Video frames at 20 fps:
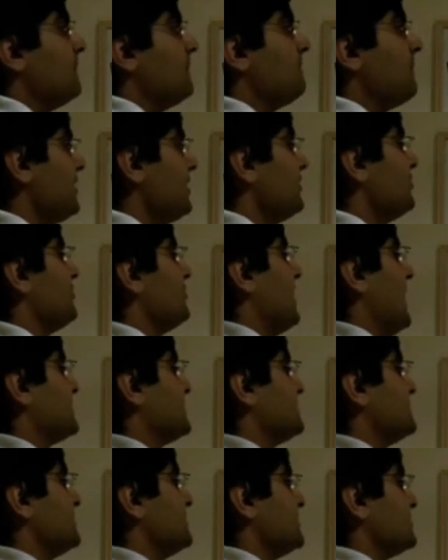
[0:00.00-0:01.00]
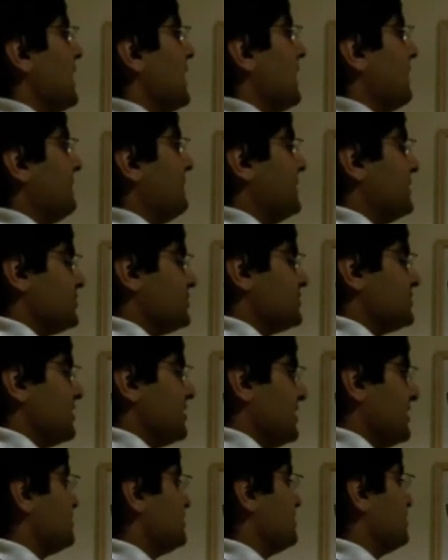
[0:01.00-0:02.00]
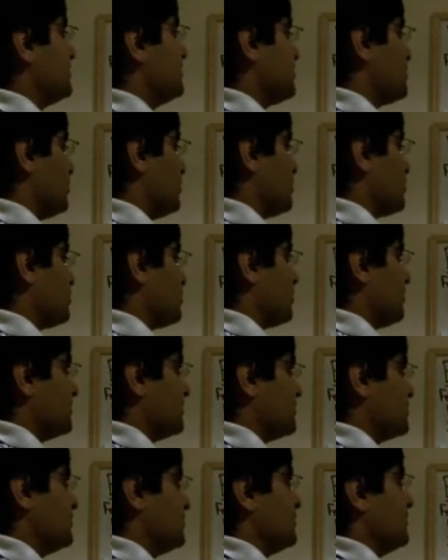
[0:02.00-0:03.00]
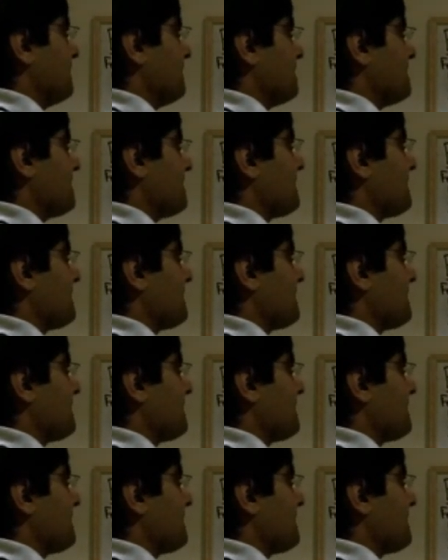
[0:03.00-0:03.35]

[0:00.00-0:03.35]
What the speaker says: the minor axis because it's the shorter of the 2.